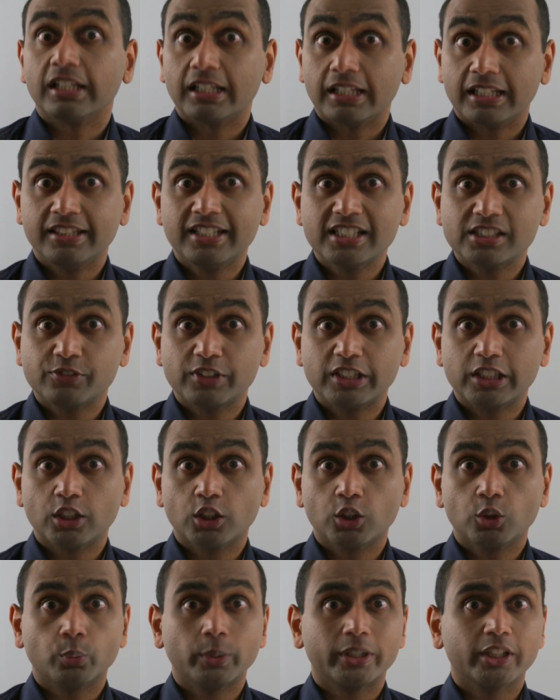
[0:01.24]
In this
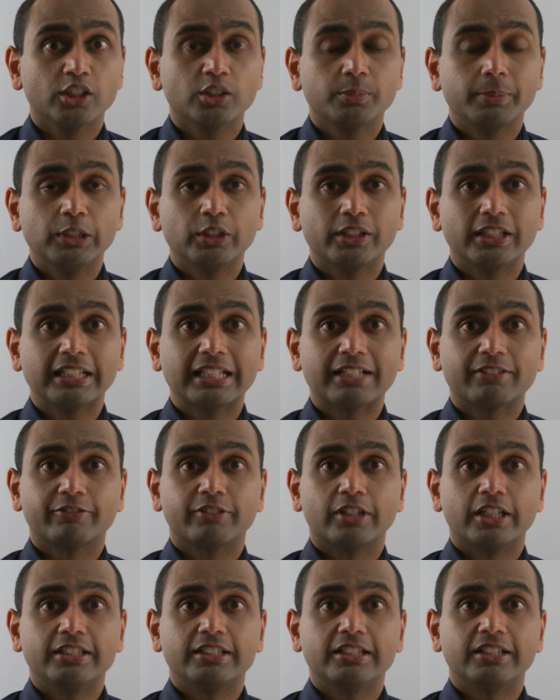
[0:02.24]
video, we're going to be looking at
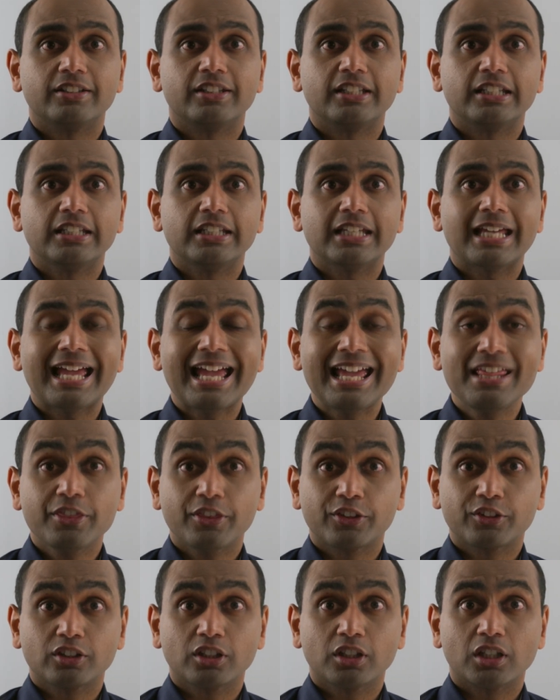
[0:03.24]
finding the
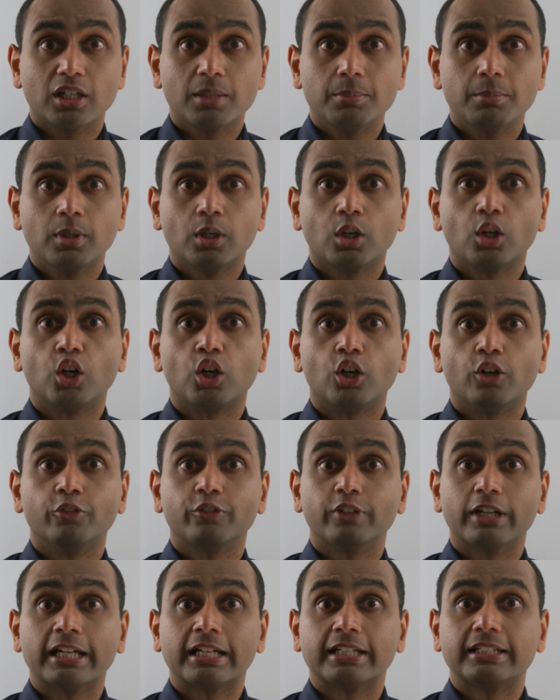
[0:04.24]
nth term
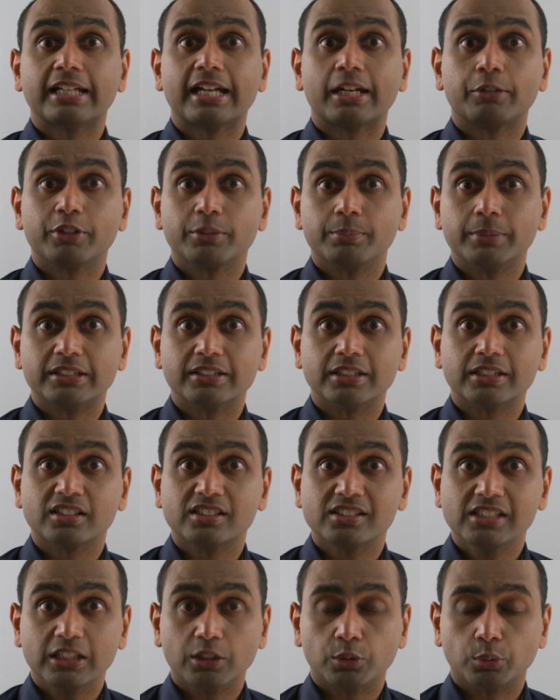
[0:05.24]
of an arithmetic
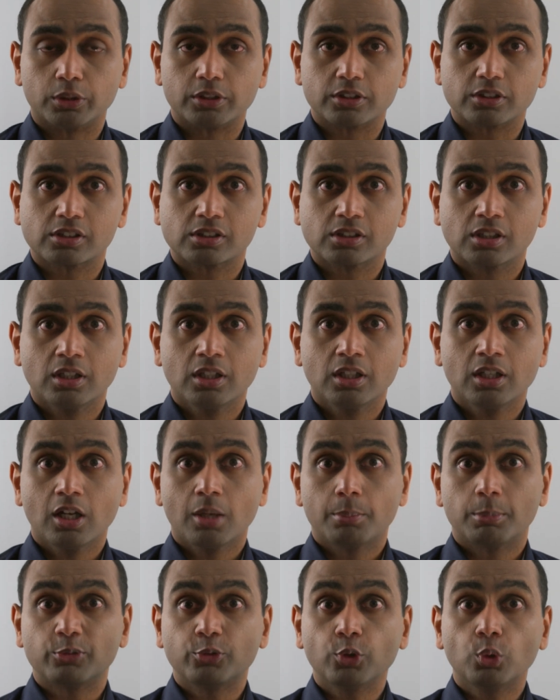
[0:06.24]
sequence.
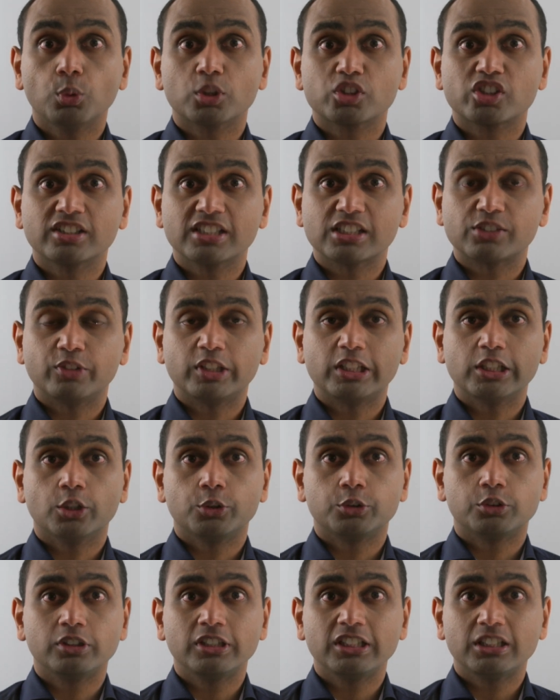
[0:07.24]
Before watching this video,
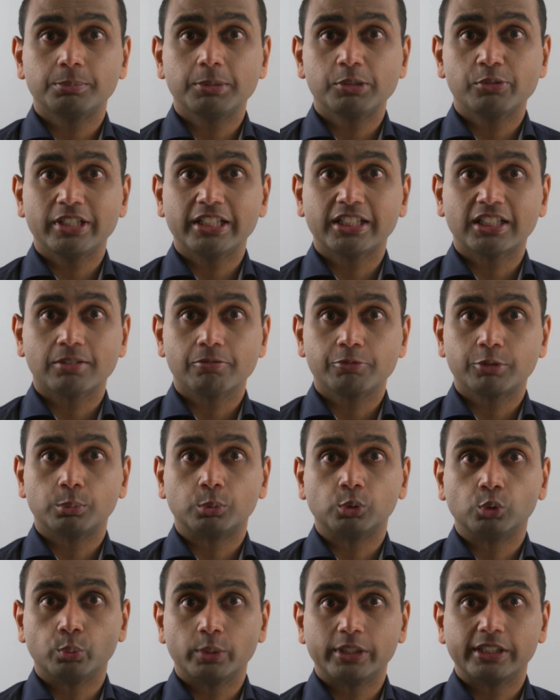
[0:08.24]
you need to be really
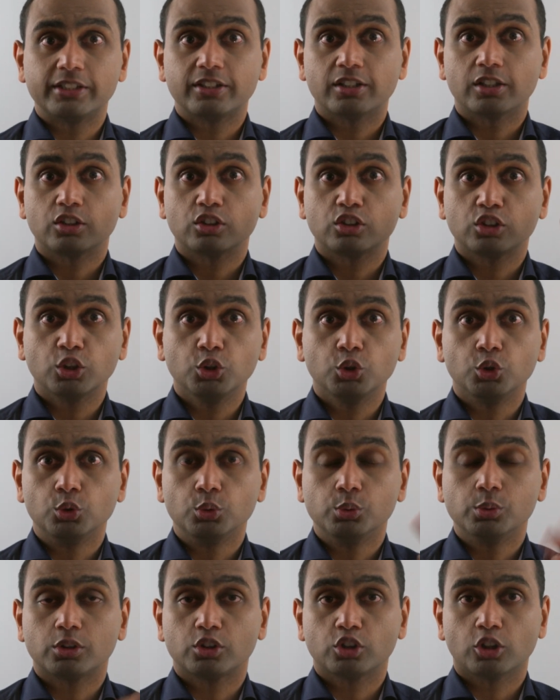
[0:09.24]
comfortable with
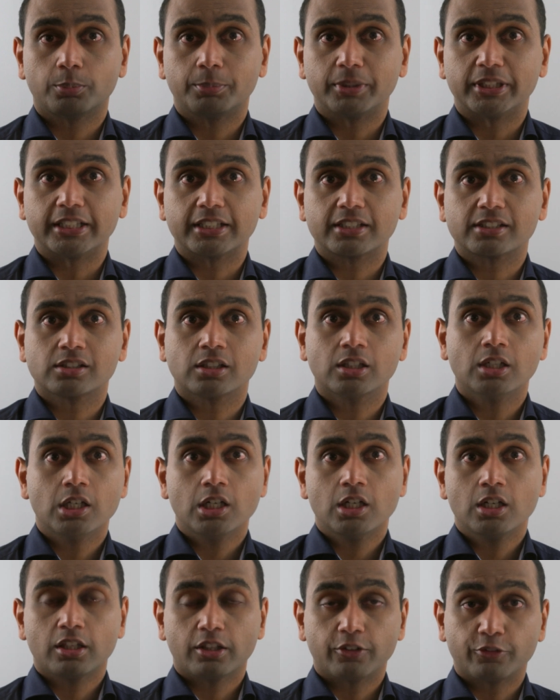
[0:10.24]
two topics.
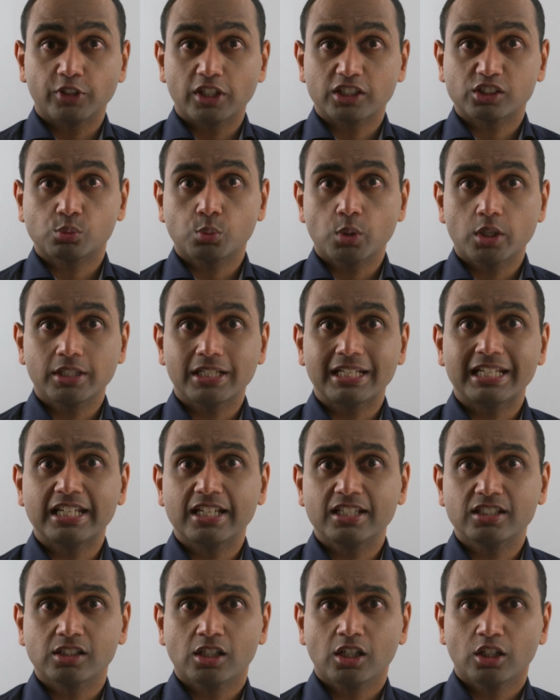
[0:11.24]
The first one
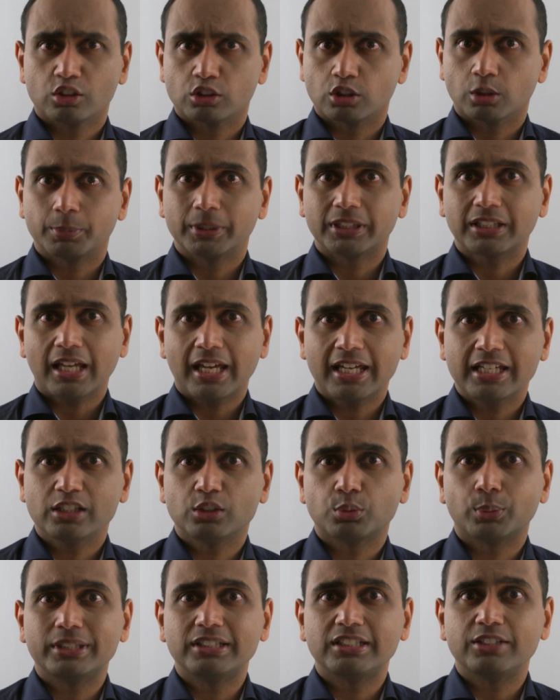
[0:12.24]
is topic
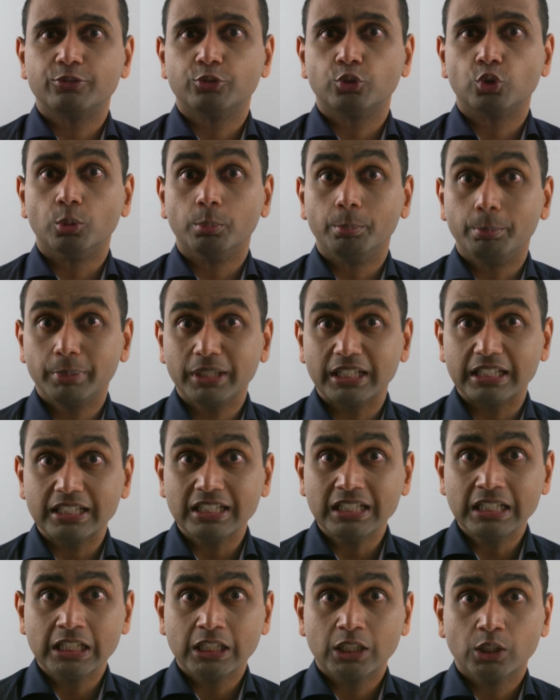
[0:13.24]

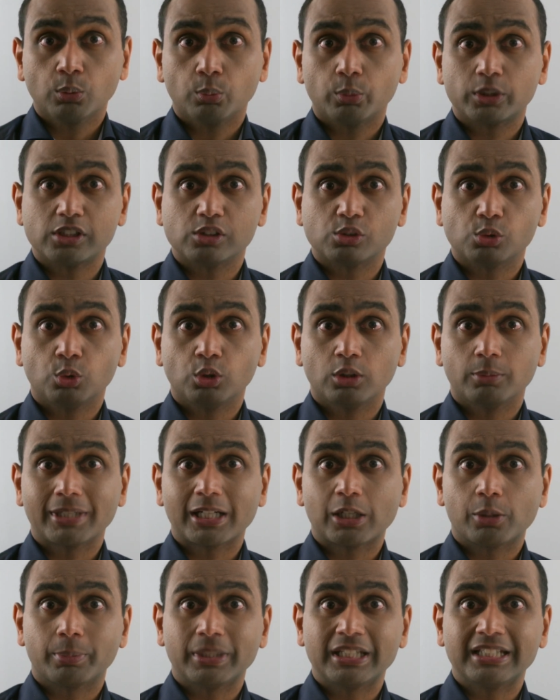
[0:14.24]
A24b, which is all
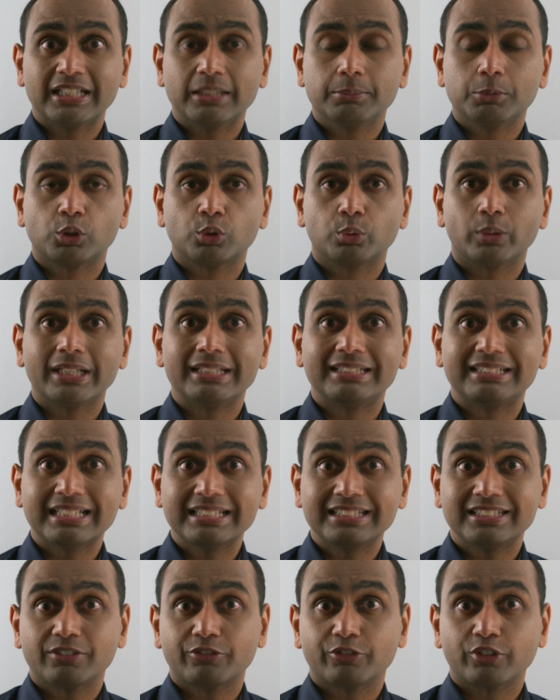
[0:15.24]
about being able to
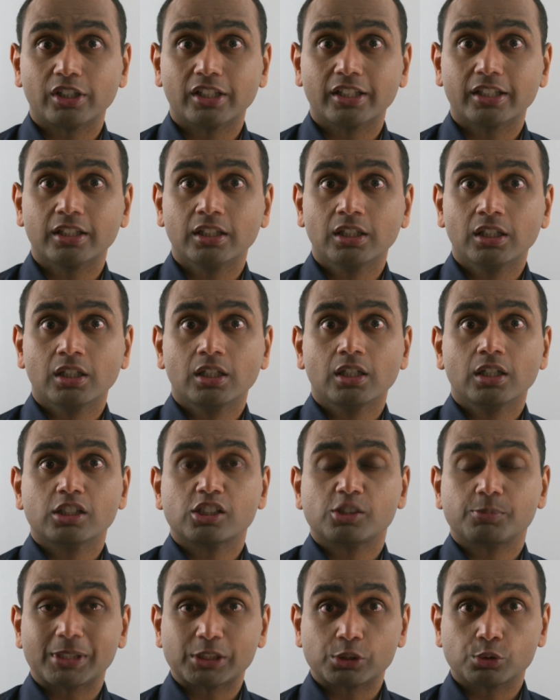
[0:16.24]
identify
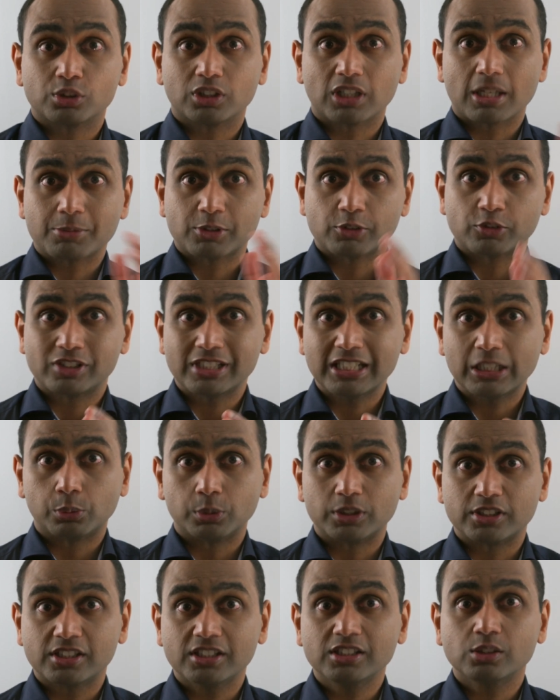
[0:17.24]
special types of
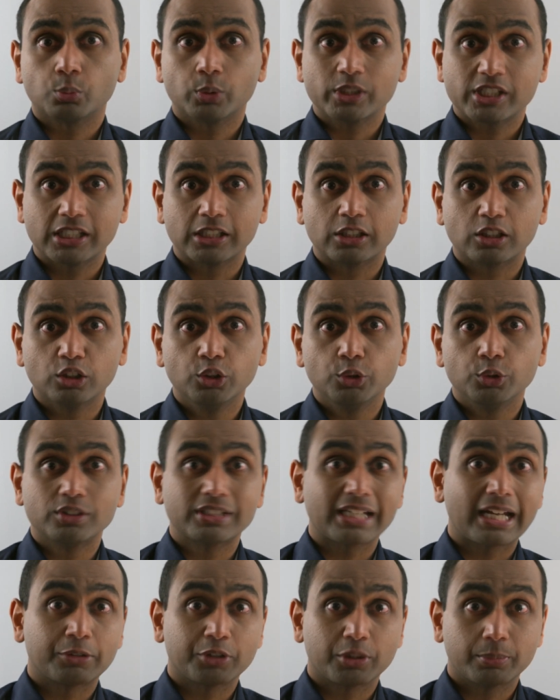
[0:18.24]
sequences, which
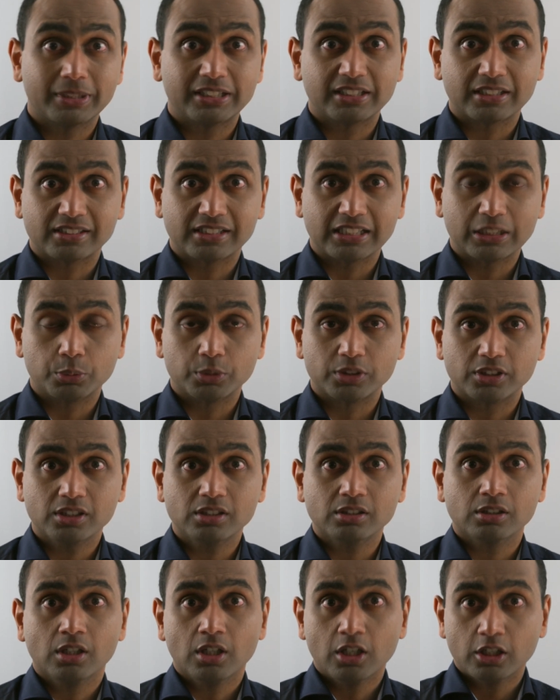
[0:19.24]
includes arithmetic
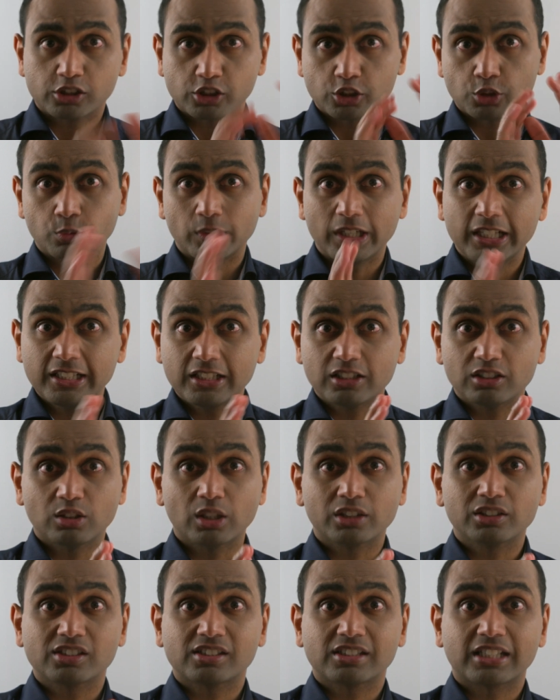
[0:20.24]
sequences. So you really need to
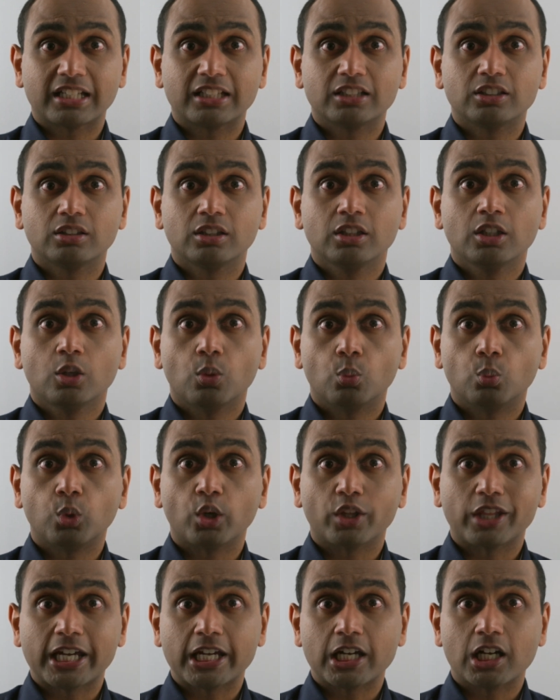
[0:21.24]
understand
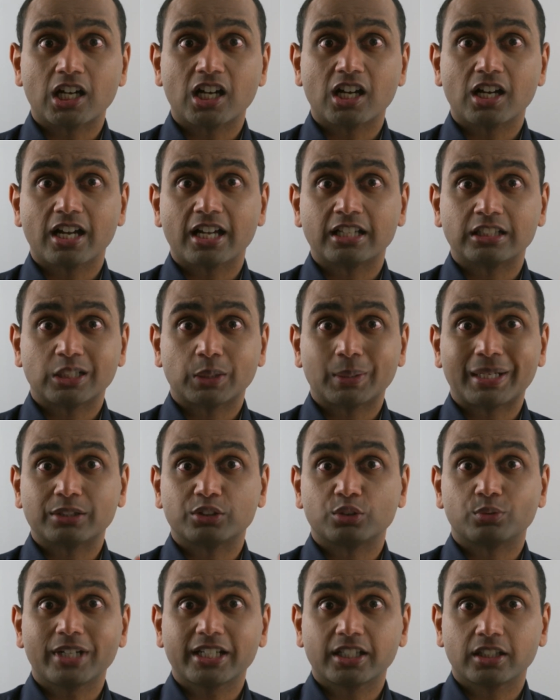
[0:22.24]
what they are and know how
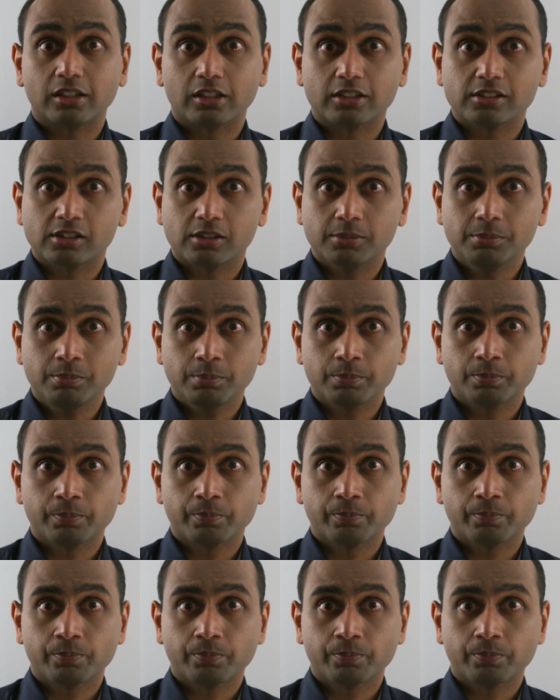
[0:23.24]
to recognize them.